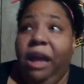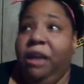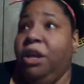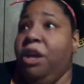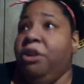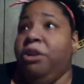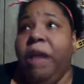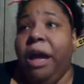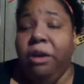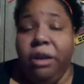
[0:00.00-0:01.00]
and you're
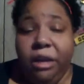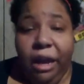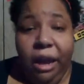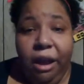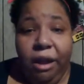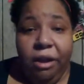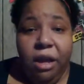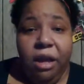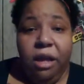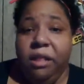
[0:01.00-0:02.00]
not going to care.
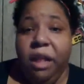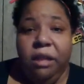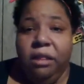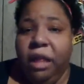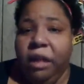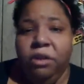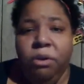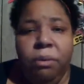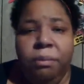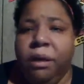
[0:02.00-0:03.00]
They
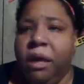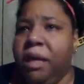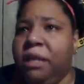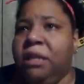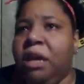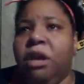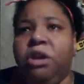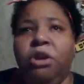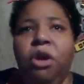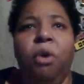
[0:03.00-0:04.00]
do it because,
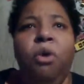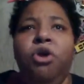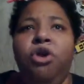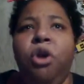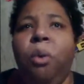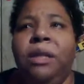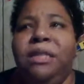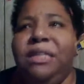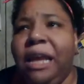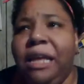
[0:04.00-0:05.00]
no one
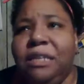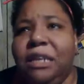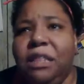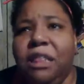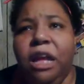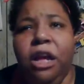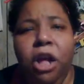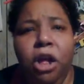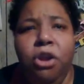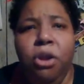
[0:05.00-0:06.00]
says anything.
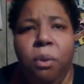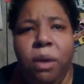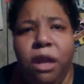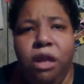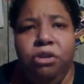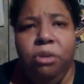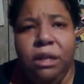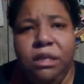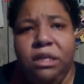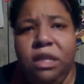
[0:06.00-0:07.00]
No one
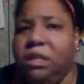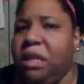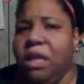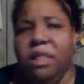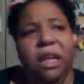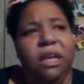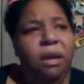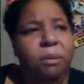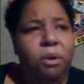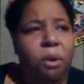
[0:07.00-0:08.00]
addresses this. They
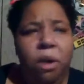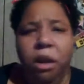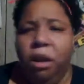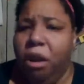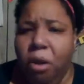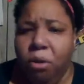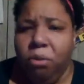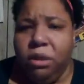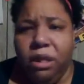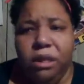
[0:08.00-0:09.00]
keep going along
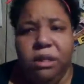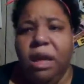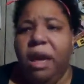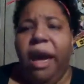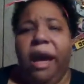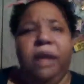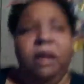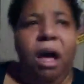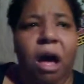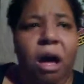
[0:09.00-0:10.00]
with this.
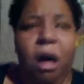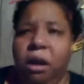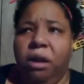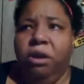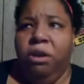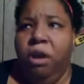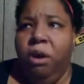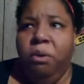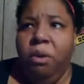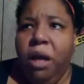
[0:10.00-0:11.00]
And, you
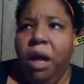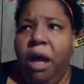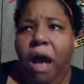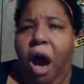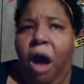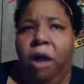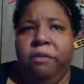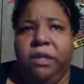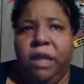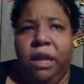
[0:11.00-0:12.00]
know, all
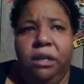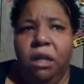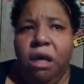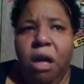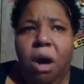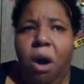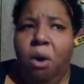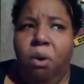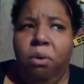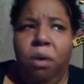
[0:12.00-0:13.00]
of a sudden,
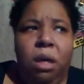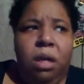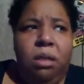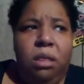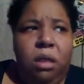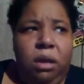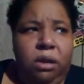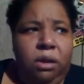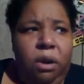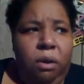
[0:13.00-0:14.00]
oh,
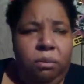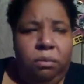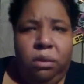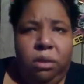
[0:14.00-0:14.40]
you know,